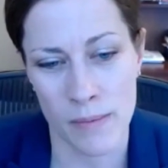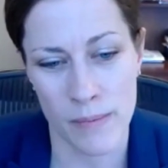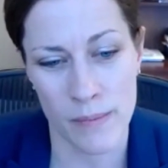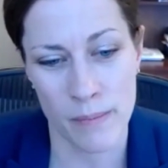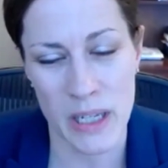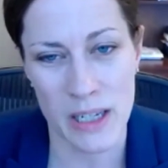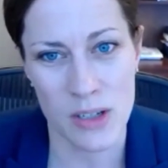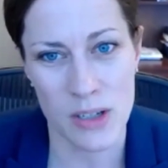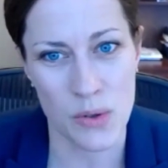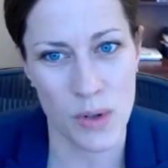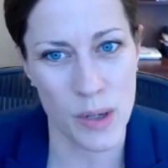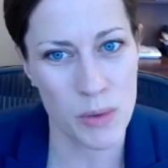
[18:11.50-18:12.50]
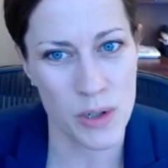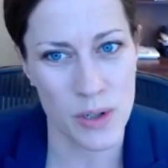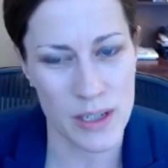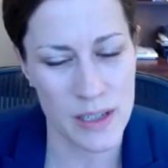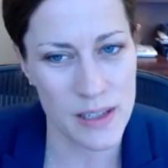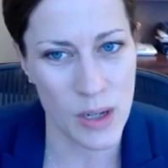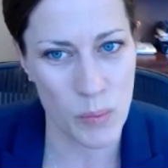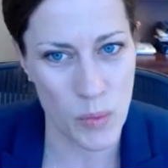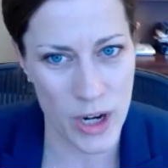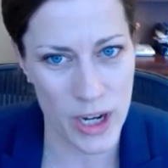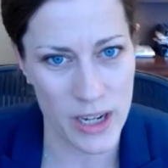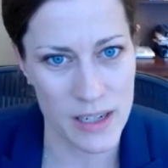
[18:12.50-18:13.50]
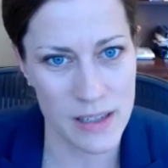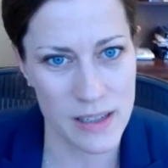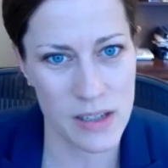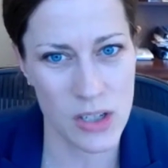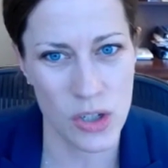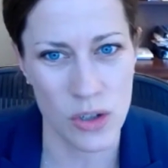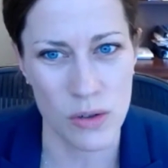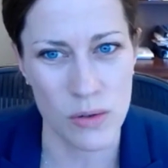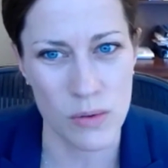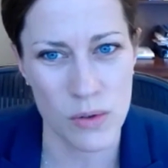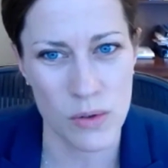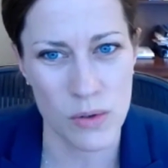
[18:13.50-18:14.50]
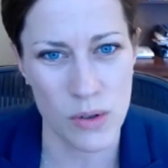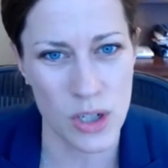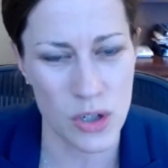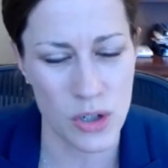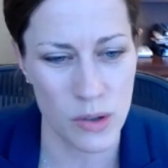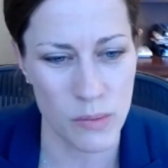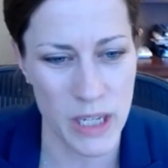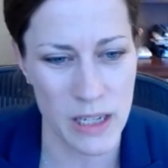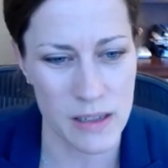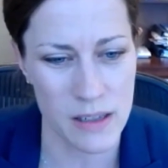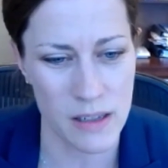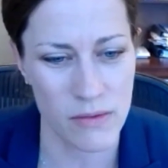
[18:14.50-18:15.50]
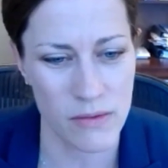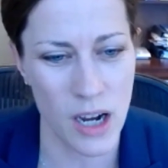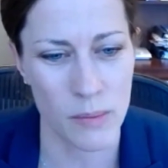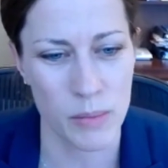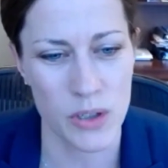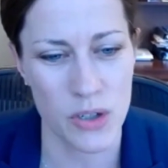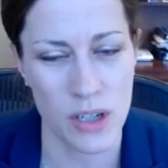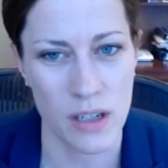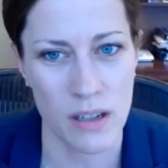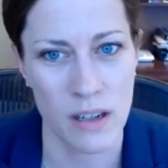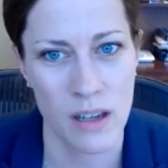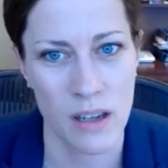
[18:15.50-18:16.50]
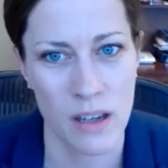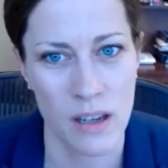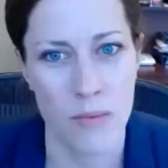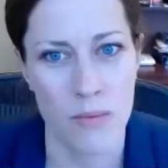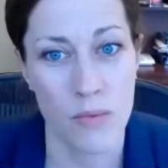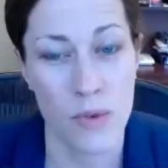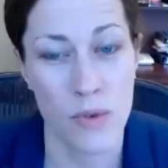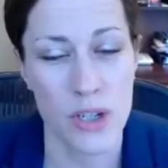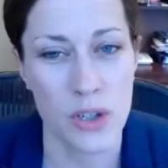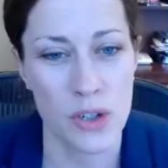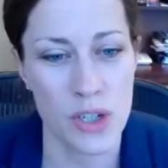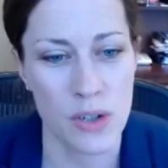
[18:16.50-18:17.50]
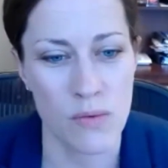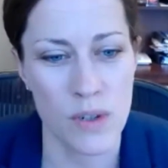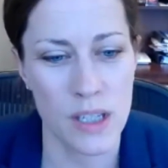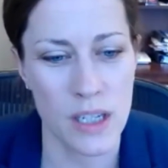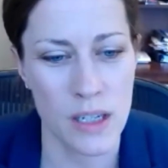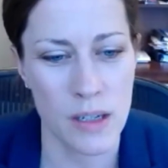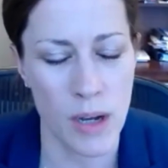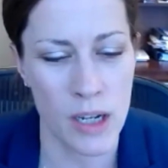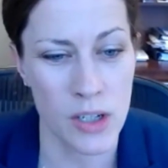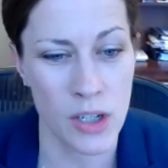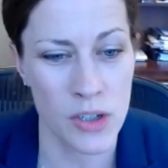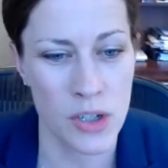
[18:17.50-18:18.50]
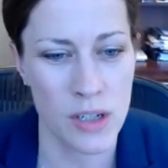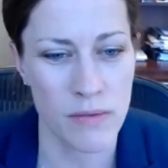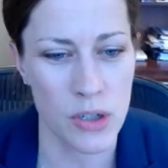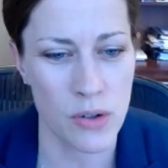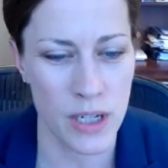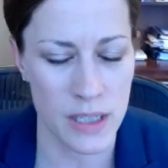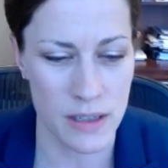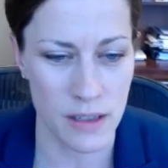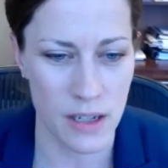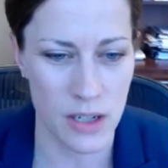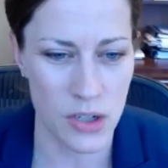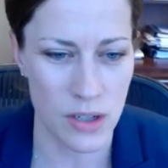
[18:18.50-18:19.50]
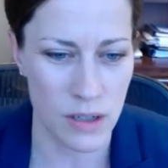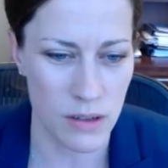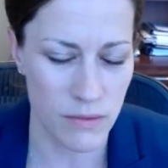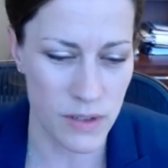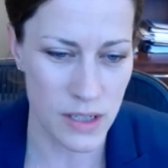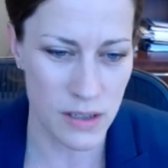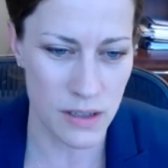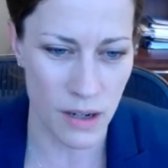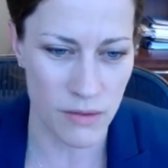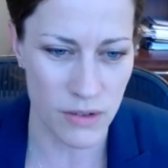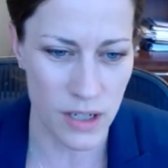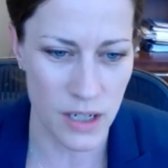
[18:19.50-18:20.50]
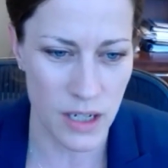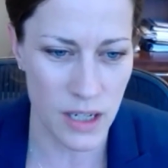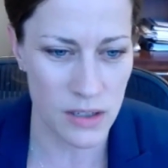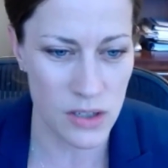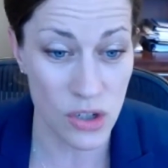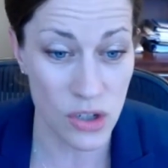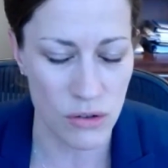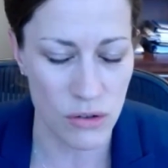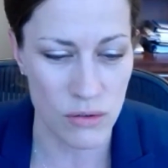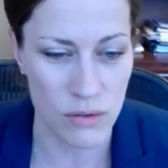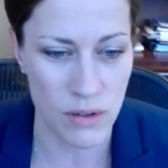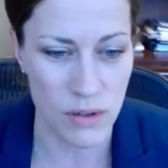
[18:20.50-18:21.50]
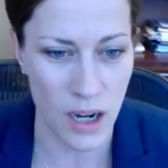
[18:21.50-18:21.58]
be a disruptor in some ways to traditional means of accomplishing research and really achieving translation of discovery into